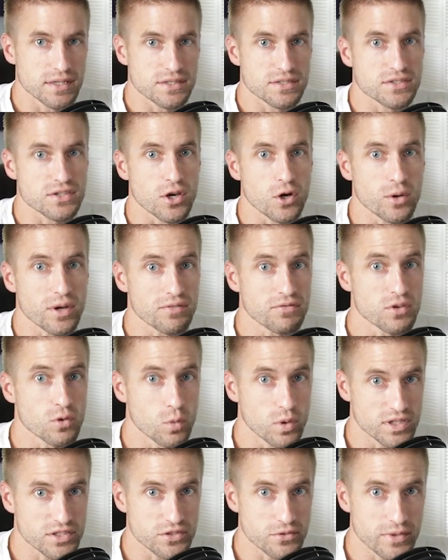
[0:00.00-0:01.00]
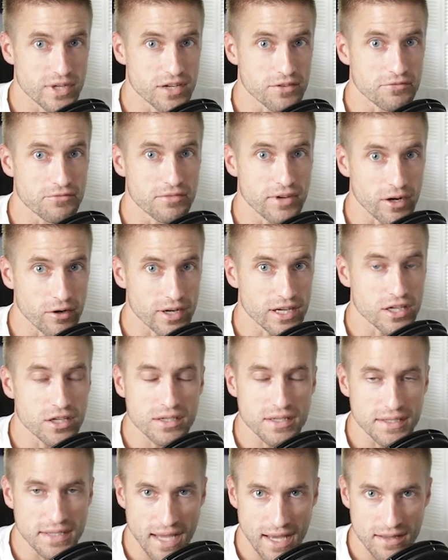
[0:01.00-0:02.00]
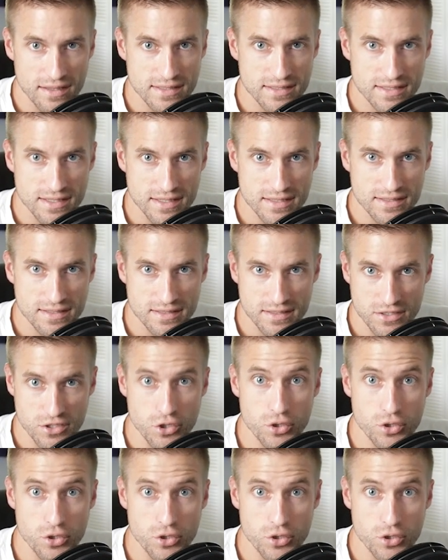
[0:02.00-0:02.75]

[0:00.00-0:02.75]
So if you want to read a very good analysis,